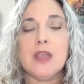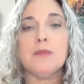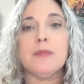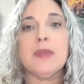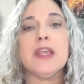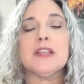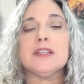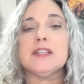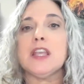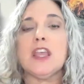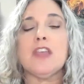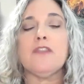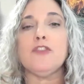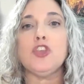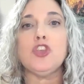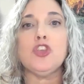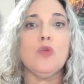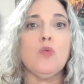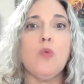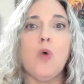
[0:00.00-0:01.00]
Because if
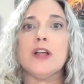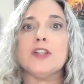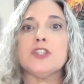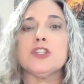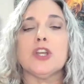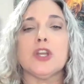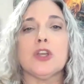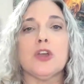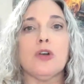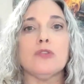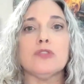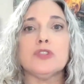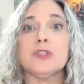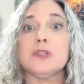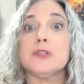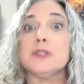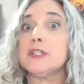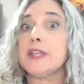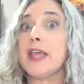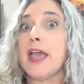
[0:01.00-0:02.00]
you want to go
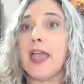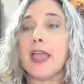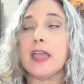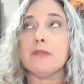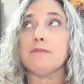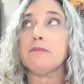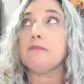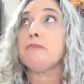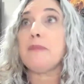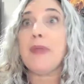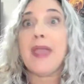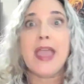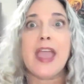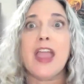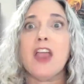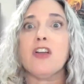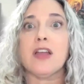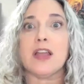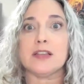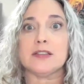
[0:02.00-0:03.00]
to, say,
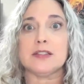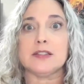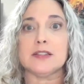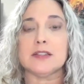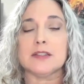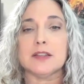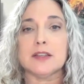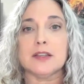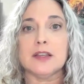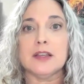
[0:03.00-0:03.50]
Paris,